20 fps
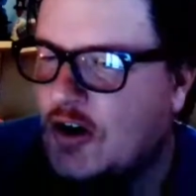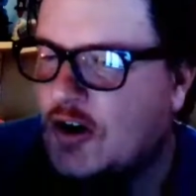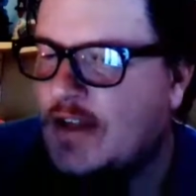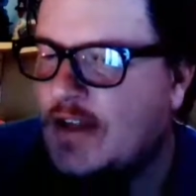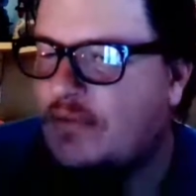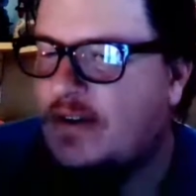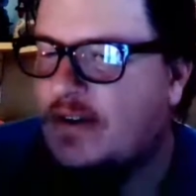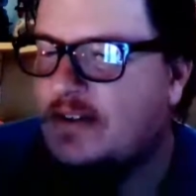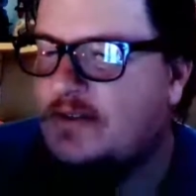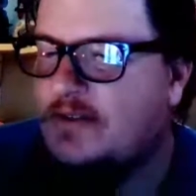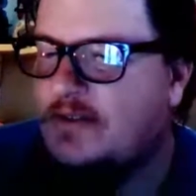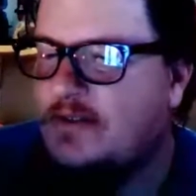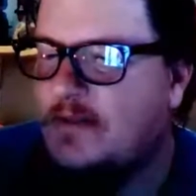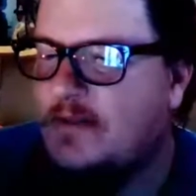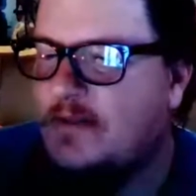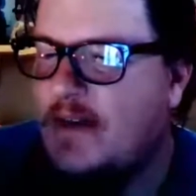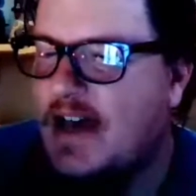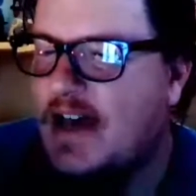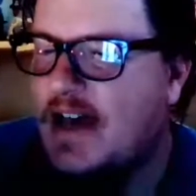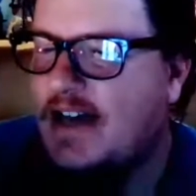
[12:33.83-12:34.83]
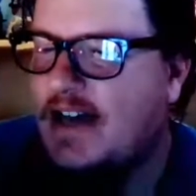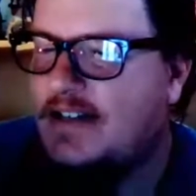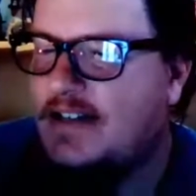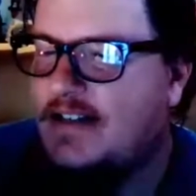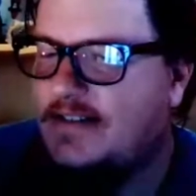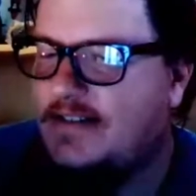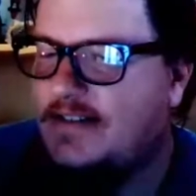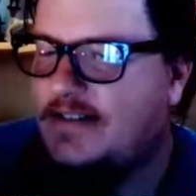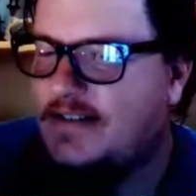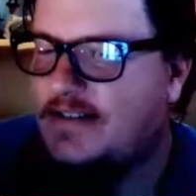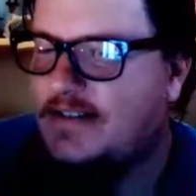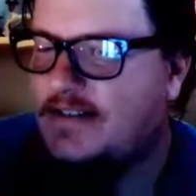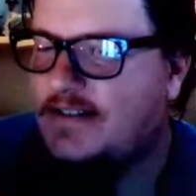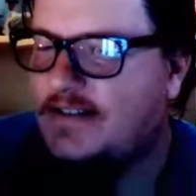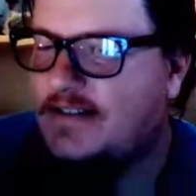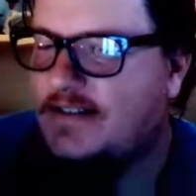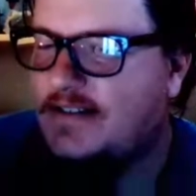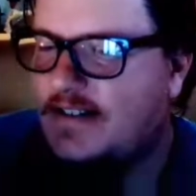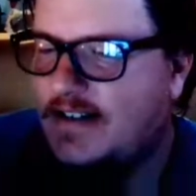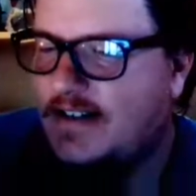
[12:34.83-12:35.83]
that brings me back to this,
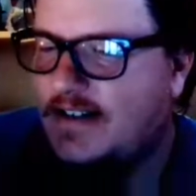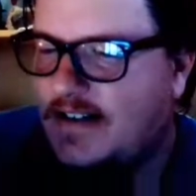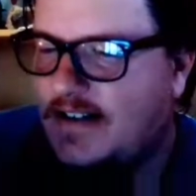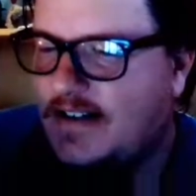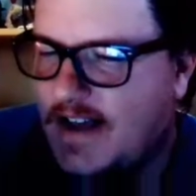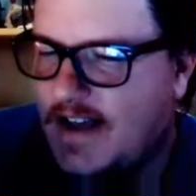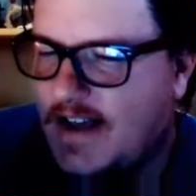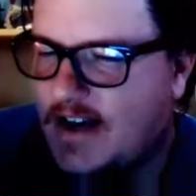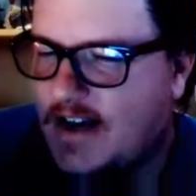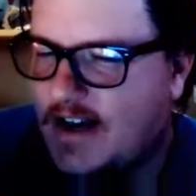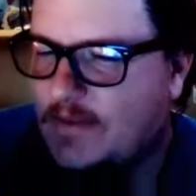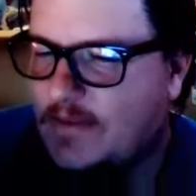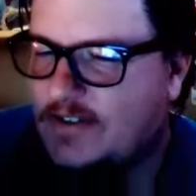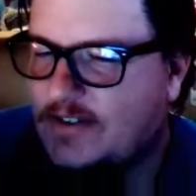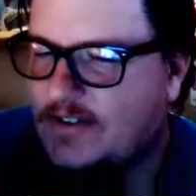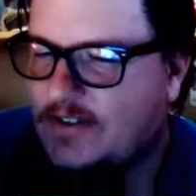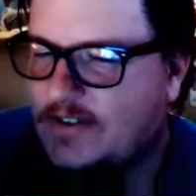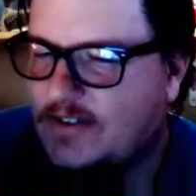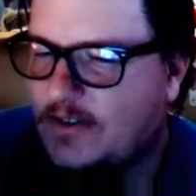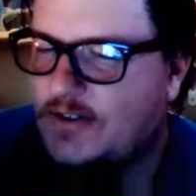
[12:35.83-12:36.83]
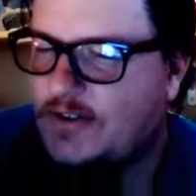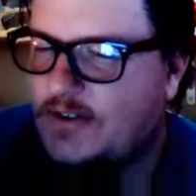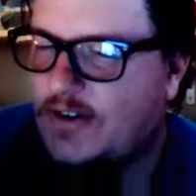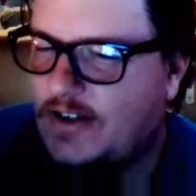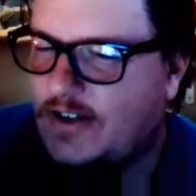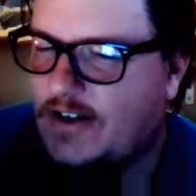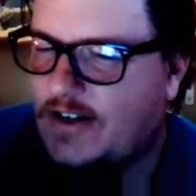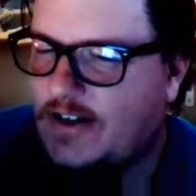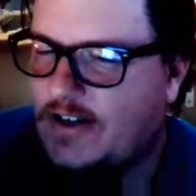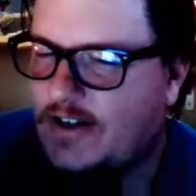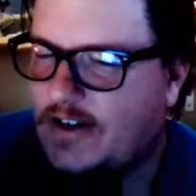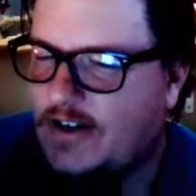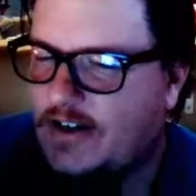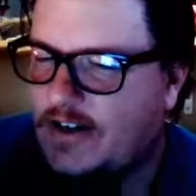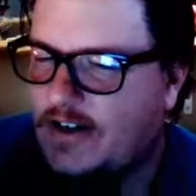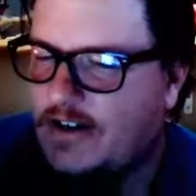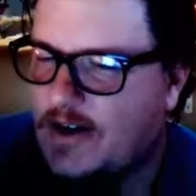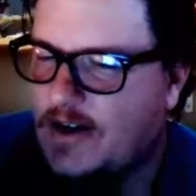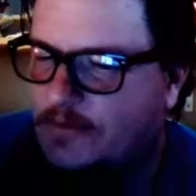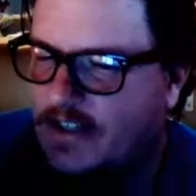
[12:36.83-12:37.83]
Adam. I told you earlier, and I might as
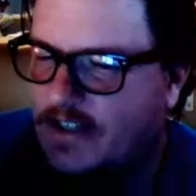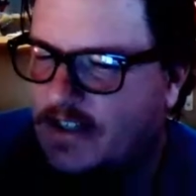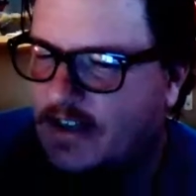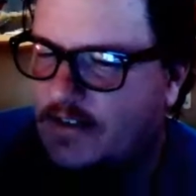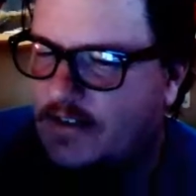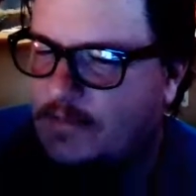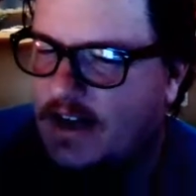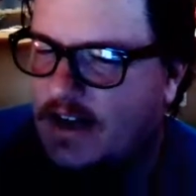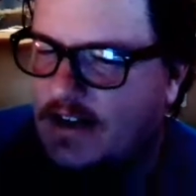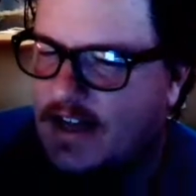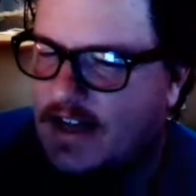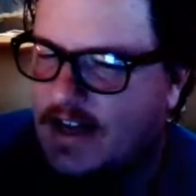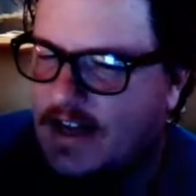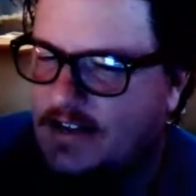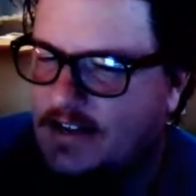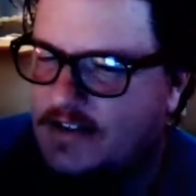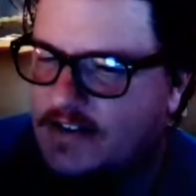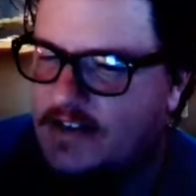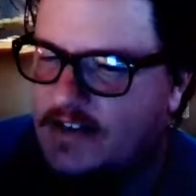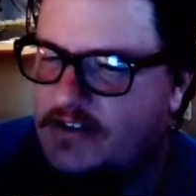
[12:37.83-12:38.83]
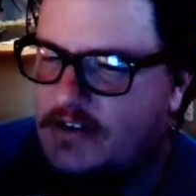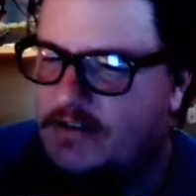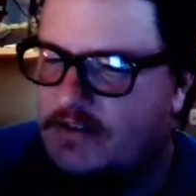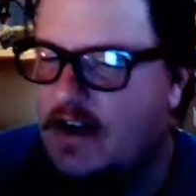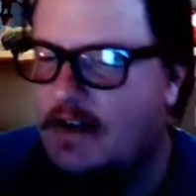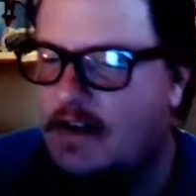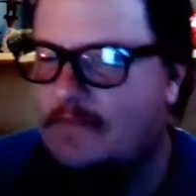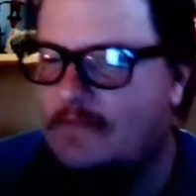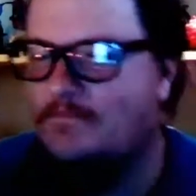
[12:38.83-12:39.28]
well tell the podcast nation, right?